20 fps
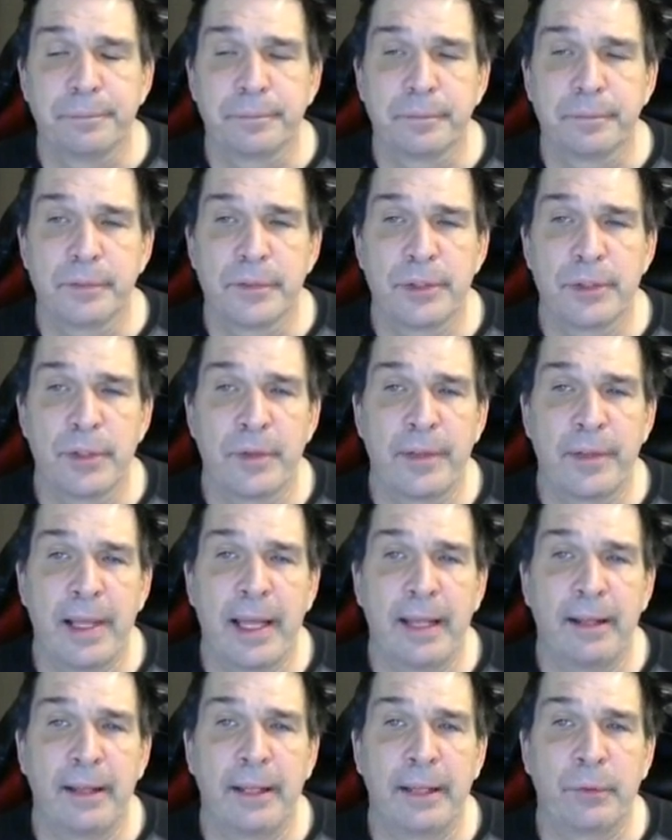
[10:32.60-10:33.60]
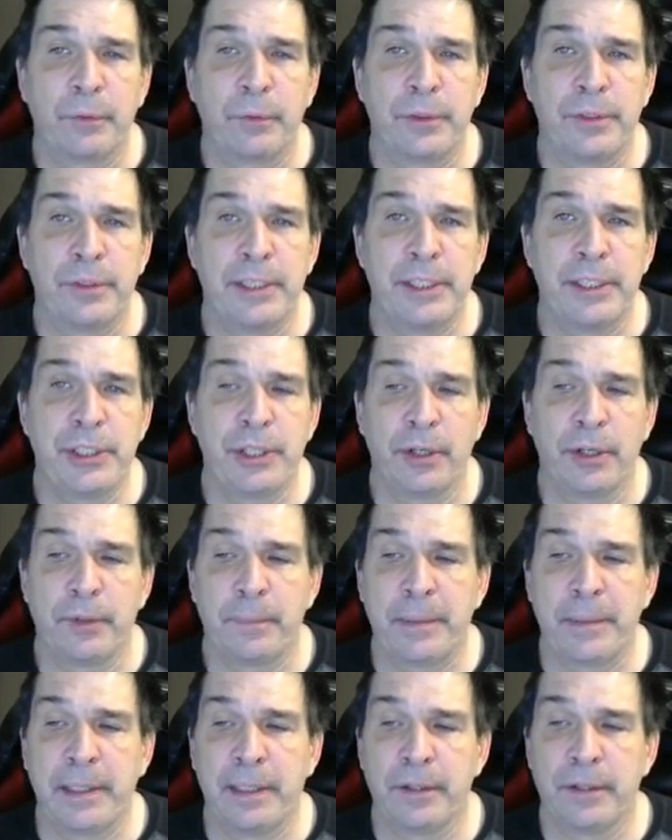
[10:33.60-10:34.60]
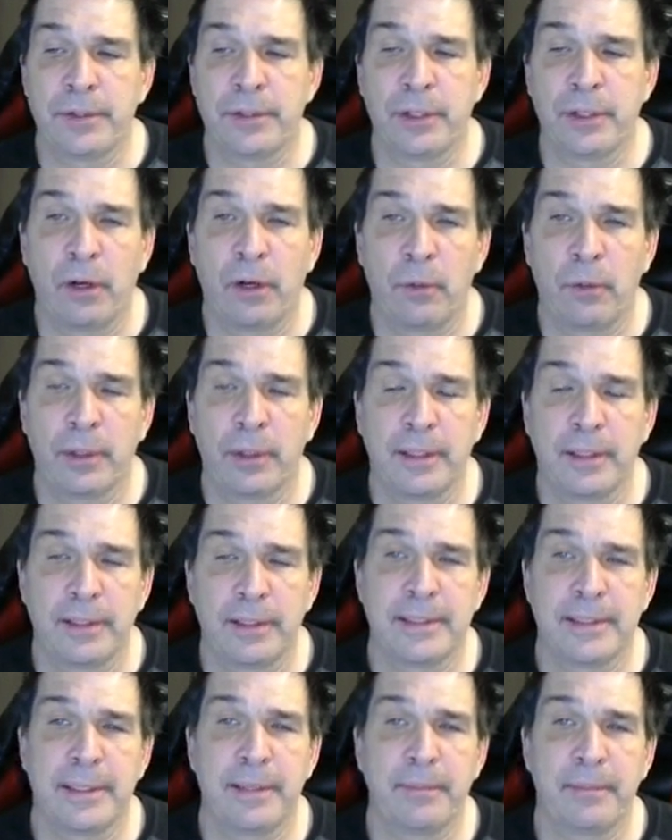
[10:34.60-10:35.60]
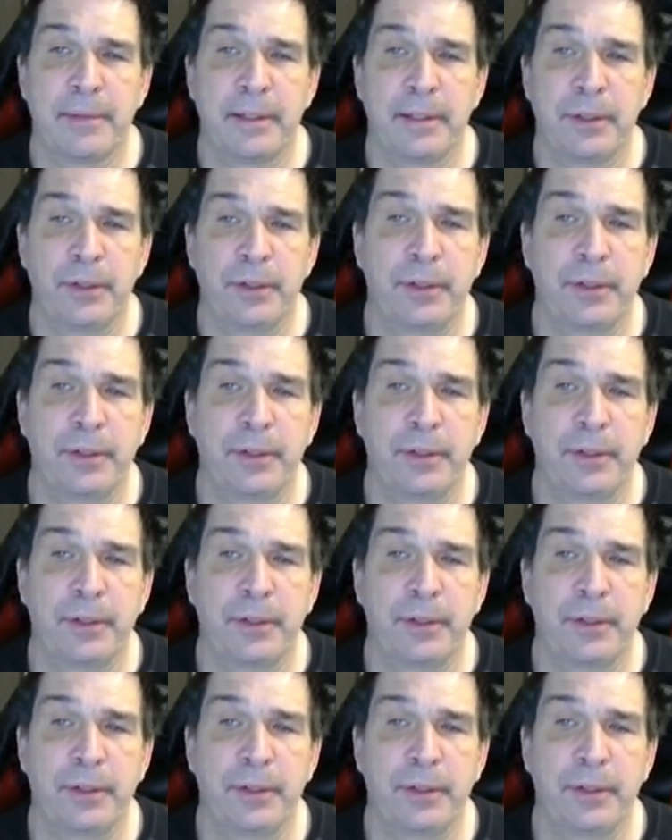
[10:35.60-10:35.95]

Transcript: So that like when you're teaching all the beginners, they're all working the same thing.